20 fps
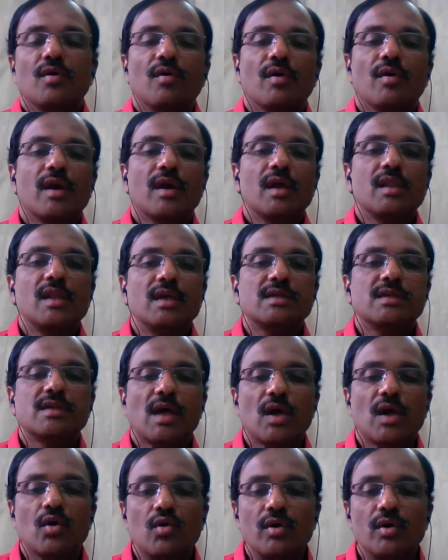Okay, this
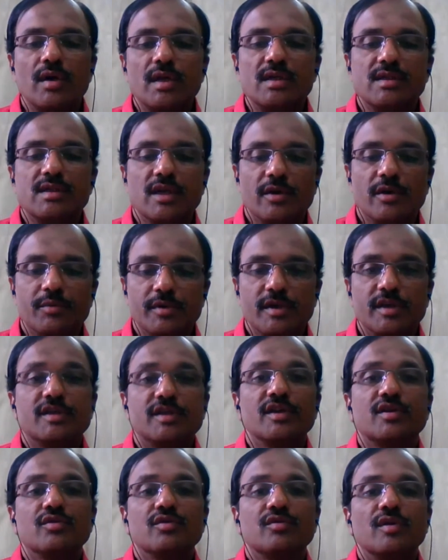zygote is
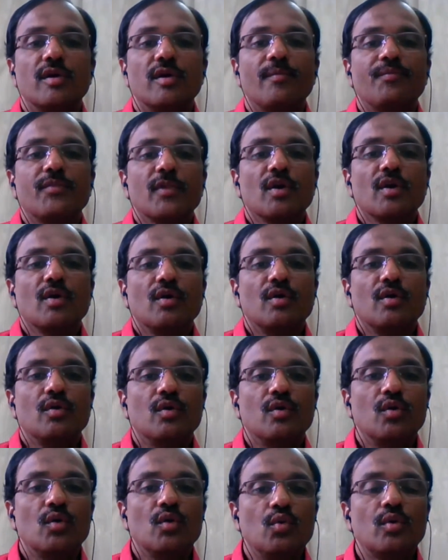germinated to the
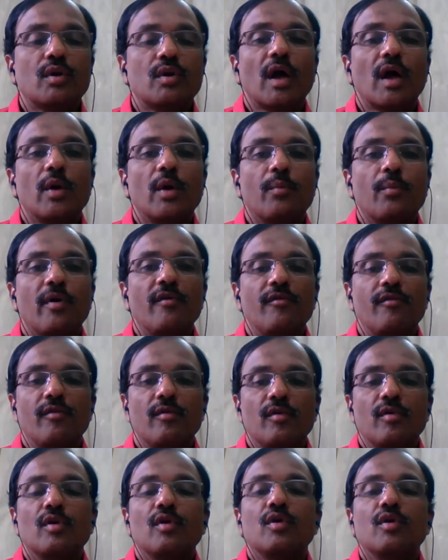new type of
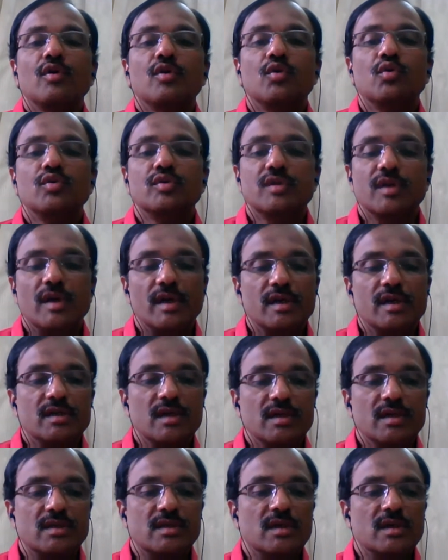new
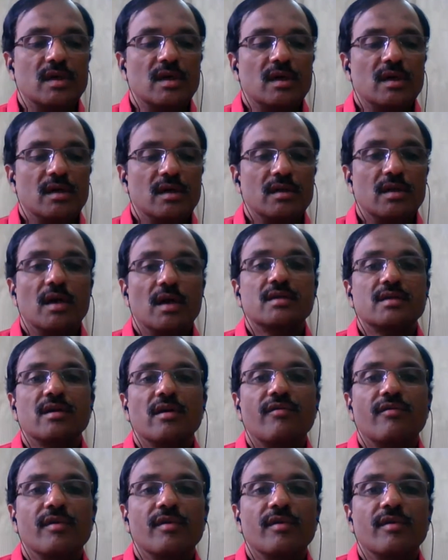generations, that is of